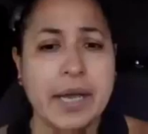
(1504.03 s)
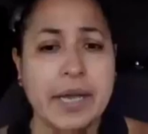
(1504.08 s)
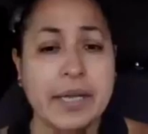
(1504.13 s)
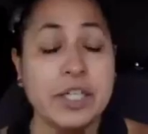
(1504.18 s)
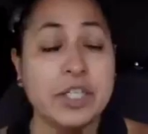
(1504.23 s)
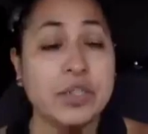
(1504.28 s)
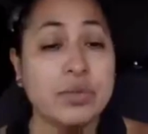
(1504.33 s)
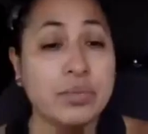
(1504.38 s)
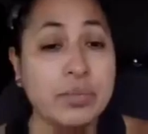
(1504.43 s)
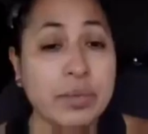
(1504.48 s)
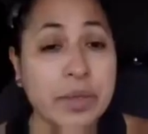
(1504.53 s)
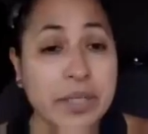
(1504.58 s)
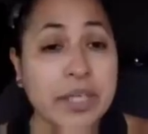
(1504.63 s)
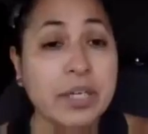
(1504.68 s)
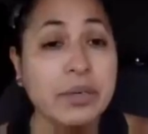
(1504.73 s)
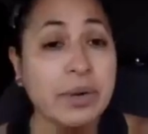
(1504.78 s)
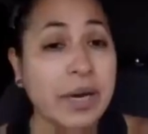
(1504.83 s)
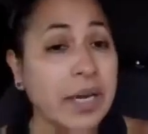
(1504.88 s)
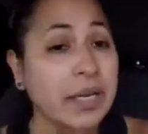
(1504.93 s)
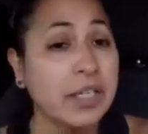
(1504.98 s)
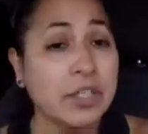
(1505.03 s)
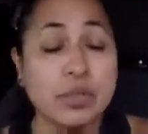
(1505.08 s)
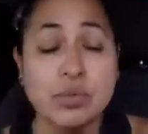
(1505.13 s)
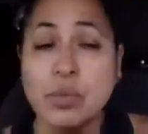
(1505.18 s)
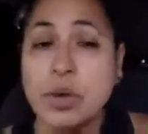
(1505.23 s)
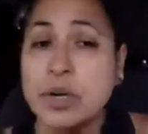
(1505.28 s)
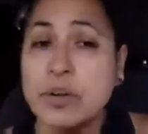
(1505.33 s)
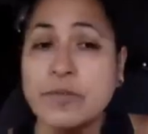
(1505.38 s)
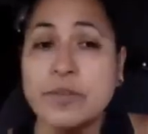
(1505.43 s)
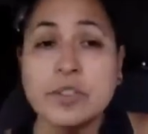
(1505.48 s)
And it's really great. It's
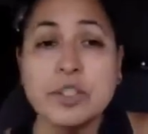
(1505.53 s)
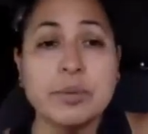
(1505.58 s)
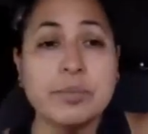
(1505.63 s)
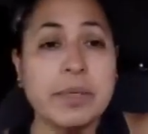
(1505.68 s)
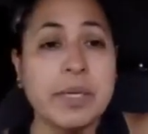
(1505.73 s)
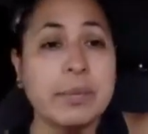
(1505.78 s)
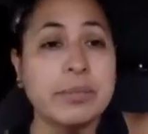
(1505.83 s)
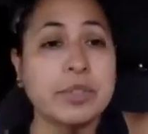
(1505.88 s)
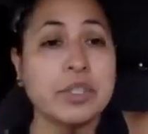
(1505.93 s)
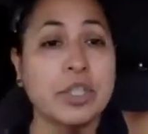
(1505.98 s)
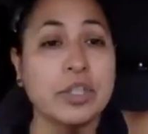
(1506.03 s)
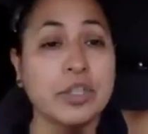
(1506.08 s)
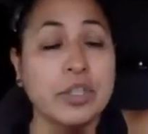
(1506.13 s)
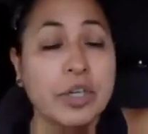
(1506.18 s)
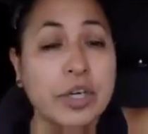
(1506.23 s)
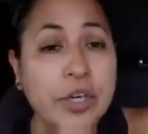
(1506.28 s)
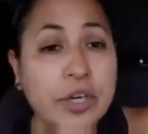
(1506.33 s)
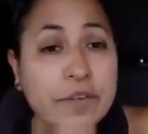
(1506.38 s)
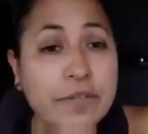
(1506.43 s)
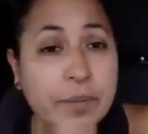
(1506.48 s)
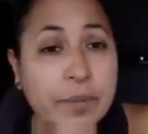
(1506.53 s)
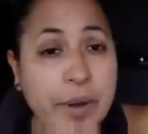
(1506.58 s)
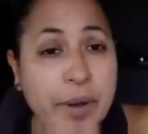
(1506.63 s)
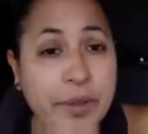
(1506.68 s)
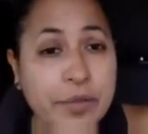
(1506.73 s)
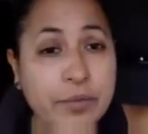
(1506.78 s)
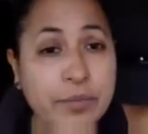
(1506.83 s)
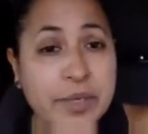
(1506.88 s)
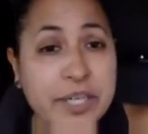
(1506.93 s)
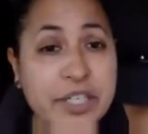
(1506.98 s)
wonderful to be able to learn from
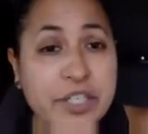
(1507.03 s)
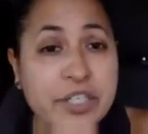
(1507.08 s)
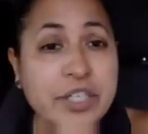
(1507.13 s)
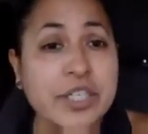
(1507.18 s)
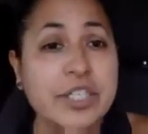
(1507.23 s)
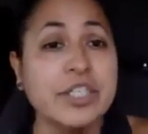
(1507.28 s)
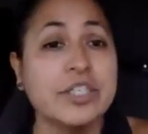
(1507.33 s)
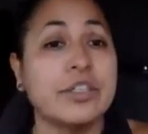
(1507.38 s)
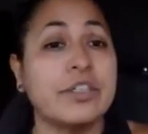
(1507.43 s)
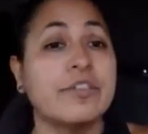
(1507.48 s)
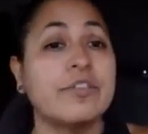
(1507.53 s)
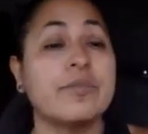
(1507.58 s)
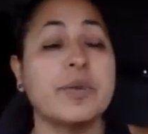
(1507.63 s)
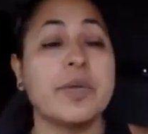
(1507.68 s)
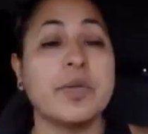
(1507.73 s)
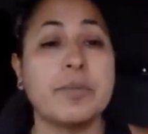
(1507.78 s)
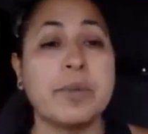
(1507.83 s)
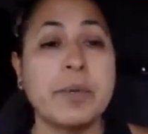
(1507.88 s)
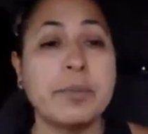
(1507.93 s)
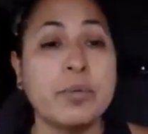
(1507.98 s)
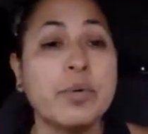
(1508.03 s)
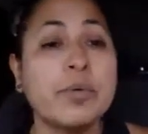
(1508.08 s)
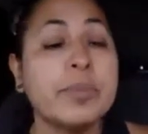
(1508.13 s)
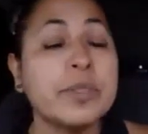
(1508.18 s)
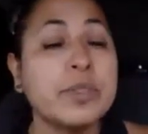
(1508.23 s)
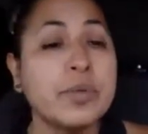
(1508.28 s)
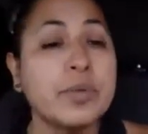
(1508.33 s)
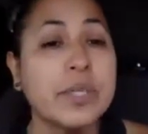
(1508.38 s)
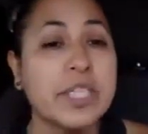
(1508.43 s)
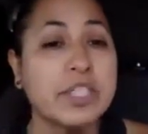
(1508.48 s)
other regions, learn from other people who have
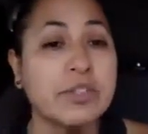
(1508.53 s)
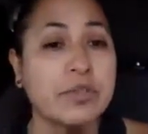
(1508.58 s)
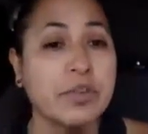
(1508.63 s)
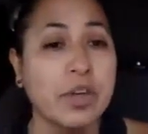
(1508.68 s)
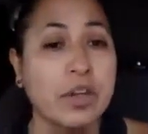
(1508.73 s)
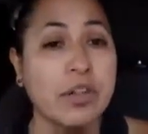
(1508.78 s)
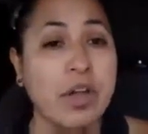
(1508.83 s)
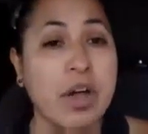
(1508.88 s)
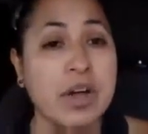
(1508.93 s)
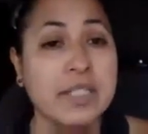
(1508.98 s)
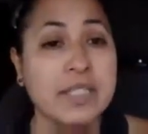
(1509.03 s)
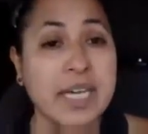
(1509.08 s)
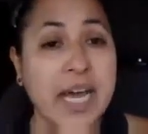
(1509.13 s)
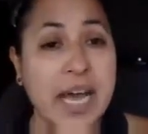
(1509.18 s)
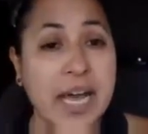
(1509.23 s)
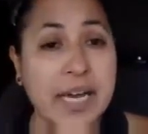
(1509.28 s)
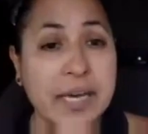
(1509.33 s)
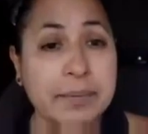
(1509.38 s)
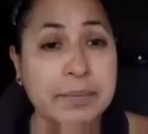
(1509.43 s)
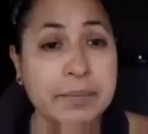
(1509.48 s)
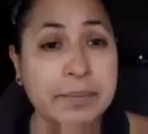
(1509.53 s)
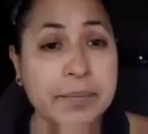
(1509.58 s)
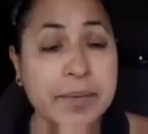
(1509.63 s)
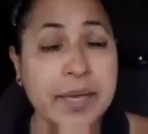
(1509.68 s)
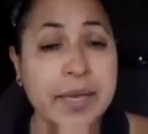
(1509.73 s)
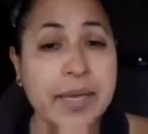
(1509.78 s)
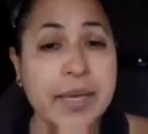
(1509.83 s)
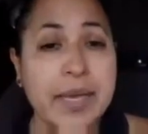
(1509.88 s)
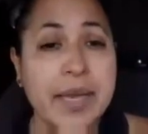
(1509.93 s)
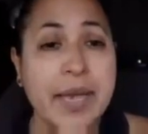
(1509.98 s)
been doing this for a long time.
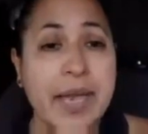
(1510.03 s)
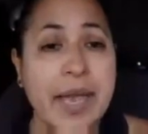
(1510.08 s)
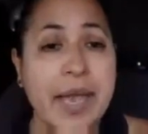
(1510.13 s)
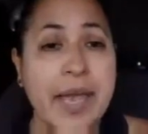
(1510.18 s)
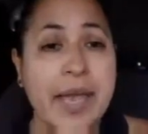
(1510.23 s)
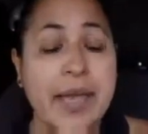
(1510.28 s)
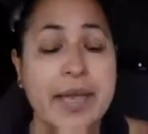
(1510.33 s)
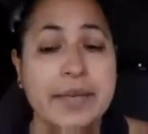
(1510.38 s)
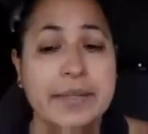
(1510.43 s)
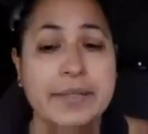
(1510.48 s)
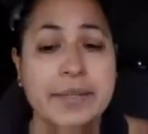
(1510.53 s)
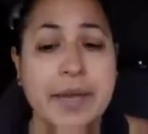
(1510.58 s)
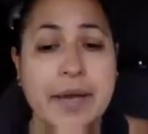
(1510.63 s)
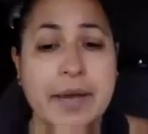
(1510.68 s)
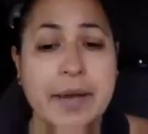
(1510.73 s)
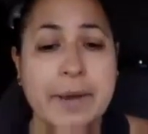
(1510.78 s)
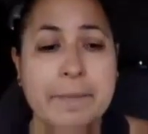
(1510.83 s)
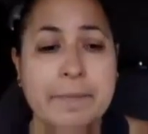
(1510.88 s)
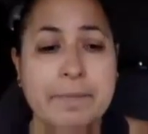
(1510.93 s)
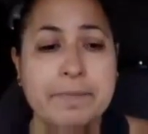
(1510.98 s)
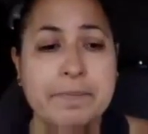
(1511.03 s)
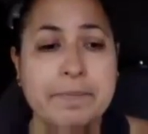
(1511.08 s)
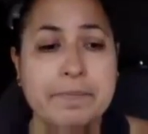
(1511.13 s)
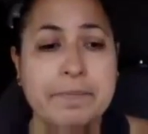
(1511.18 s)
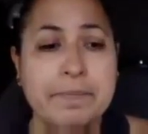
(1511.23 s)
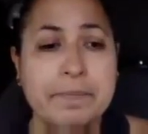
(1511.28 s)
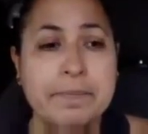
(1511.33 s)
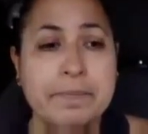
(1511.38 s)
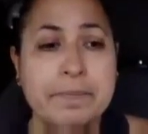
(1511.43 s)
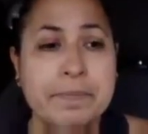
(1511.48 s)
And,
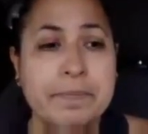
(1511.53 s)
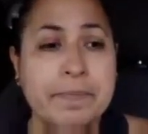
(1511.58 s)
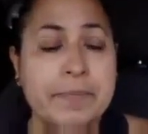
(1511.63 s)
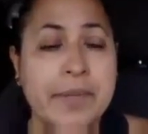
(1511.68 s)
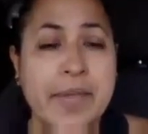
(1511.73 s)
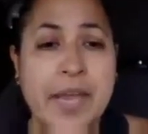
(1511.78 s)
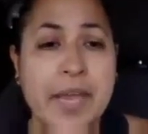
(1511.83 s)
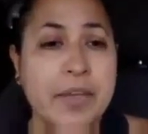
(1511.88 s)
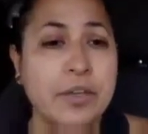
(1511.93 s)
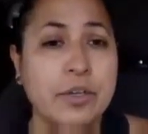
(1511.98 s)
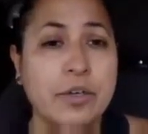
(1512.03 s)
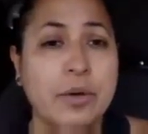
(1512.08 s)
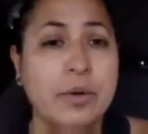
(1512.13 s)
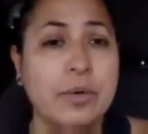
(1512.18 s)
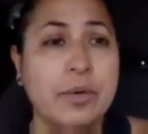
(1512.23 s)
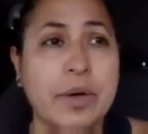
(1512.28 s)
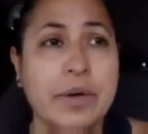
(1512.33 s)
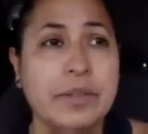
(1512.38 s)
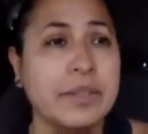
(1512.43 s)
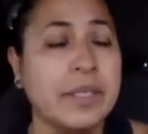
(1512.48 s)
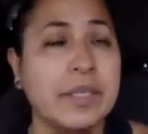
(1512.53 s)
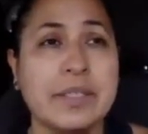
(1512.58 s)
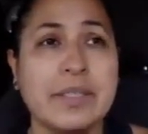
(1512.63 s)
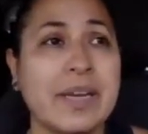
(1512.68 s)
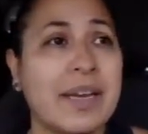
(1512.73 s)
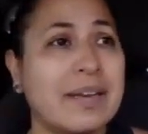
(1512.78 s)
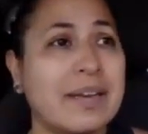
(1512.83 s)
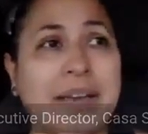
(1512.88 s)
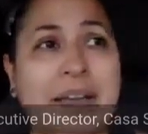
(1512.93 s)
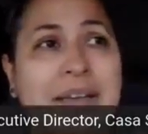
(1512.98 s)
you know,
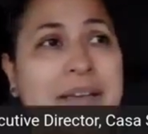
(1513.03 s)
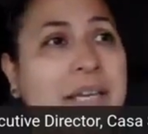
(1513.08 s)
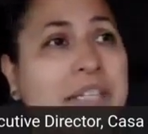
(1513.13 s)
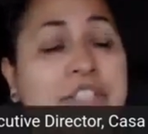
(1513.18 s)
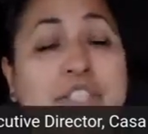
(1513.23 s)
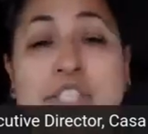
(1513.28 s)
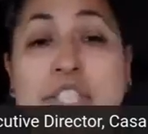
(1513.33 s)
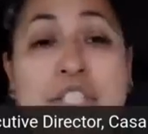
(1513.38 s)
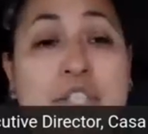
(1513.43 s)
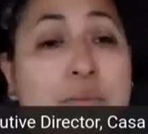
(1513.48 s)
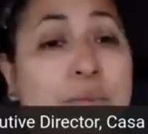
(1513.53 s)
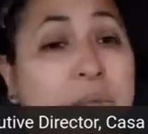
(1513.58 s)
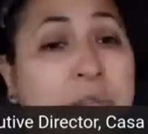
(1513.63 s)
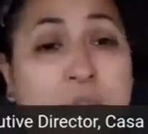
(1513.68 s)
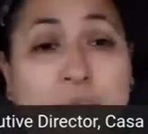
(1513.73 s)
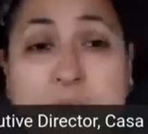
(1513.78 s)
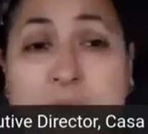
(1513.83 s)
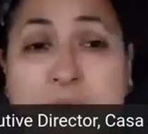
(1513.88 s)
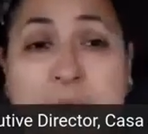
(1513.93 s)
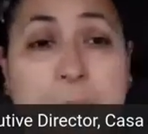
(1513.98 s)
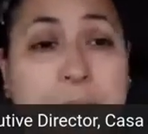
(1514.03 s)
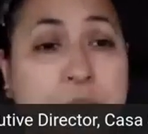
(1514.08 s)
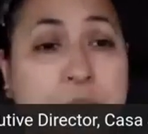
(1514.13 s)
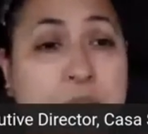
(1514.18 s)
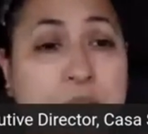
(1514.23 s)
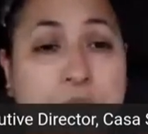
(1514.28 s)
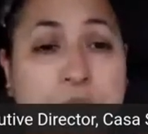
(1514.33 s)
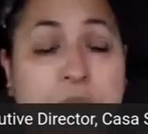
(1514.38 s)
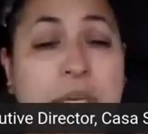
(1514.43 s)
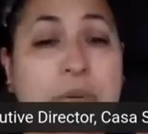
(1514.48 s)
it's just a really great
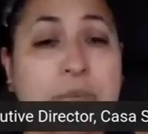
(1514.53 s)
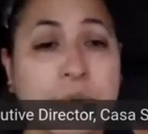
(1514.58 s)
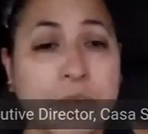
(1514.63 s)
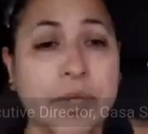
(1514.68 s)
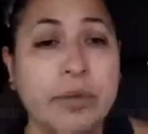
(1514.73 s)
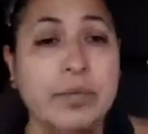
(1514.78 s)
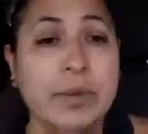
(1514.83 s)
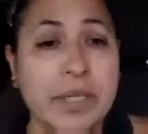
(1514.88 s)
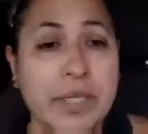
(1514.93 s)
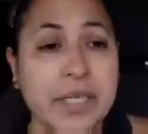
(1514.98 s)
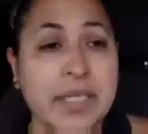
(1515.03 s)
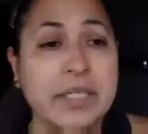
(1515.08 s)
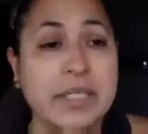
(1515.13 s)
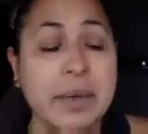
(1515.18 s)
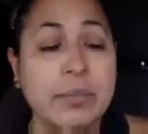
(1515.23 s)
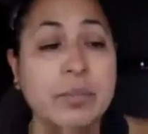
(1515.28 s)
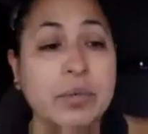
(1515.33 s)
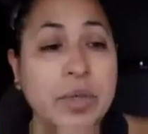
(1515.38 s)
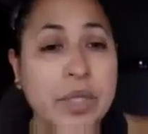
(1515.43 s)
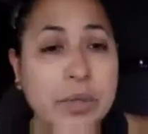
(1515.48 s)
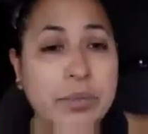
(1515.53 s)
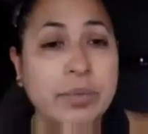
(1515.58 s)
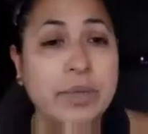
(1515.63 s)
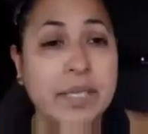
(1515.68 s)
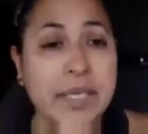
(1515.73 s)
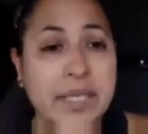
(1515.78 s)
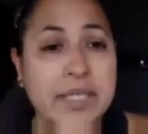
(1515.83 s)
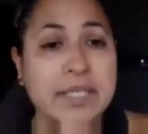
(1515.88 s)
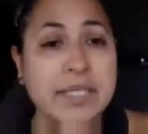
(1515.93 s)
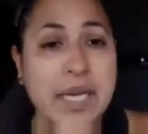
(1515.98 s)
opportunity. It really, really is. I'm really,
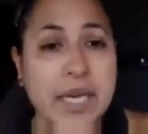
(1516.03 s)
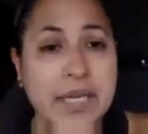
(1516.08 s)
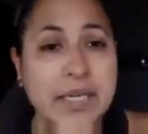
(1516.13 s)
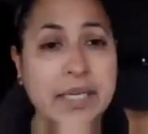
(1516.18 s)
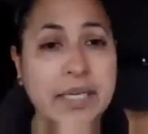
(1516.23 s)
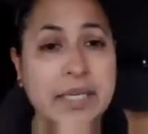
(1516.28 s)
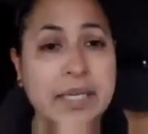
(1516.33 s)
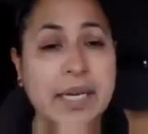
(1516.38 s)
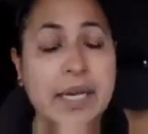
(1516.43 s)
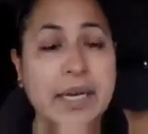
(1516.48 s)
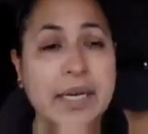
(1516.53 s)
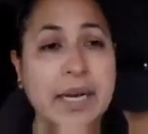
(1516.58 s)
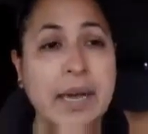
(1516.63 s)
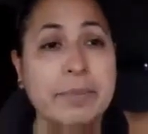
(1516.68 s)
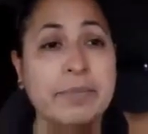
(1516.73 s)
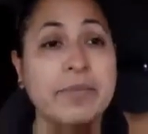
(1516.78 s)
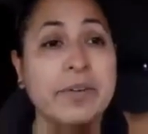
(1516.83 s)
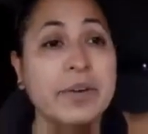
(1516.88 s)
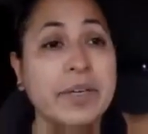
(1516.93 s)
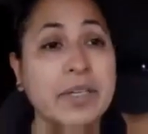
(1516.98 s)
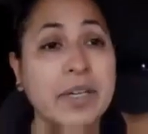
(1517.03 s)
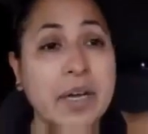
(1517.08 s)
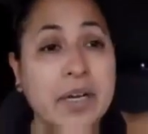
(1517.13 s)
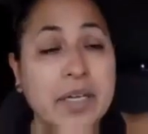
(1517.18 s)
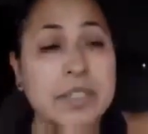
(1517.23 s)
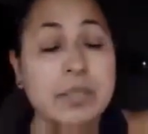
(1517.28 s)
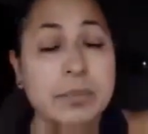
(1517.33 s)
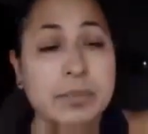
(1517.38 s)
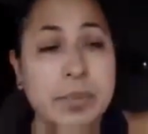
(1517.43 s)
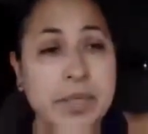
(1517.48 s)
really excited. And I'm very
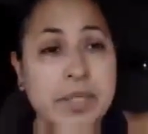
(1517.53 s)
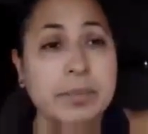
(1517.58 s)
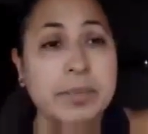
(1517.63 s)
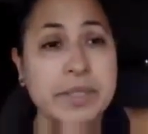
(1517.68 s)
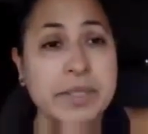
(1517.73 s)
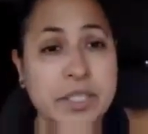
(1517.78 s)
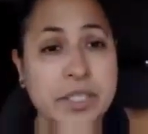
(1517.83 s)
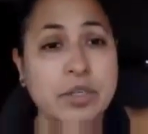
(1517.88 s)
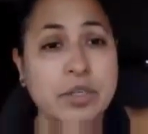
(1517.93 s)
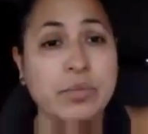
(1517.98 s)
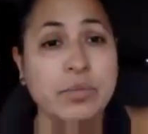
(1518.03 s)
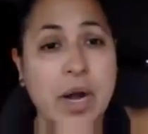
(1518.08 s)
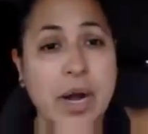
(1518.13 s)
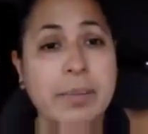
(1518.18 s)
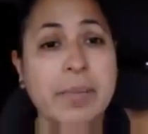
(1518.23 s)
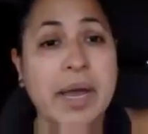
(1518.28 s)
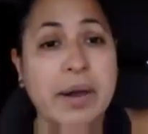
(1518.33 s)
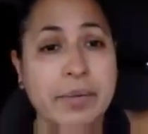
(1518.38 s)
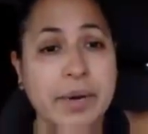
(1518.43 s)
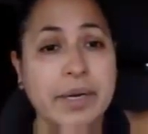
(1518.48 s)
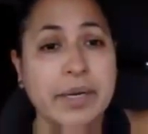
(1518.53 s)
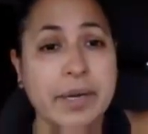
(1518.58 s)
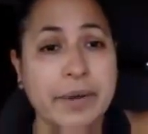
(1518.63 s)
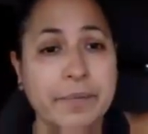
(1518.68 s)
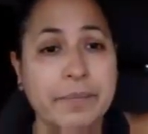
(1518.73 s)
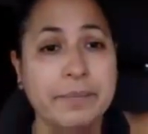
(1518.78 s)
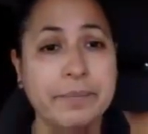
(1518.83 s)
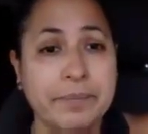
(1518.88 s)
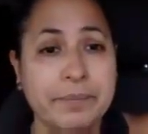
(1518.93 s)
lucky to be in the position where I'm at right now.